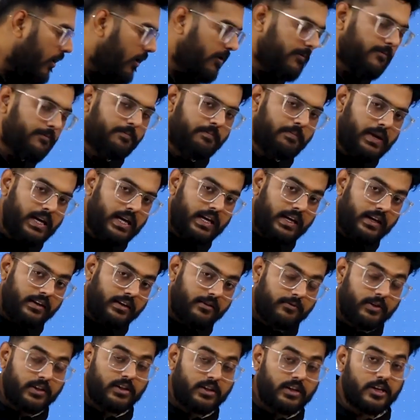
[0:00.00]
of B
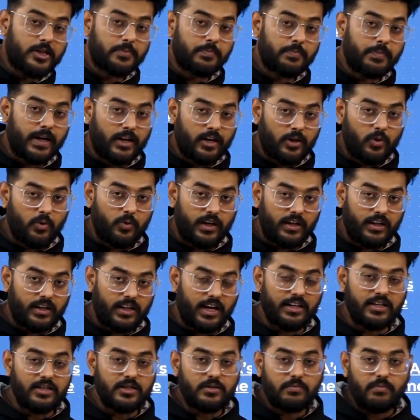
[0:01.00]
with respect to A,
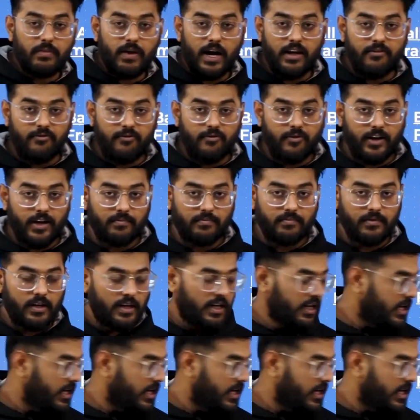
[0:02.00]
that is my frame,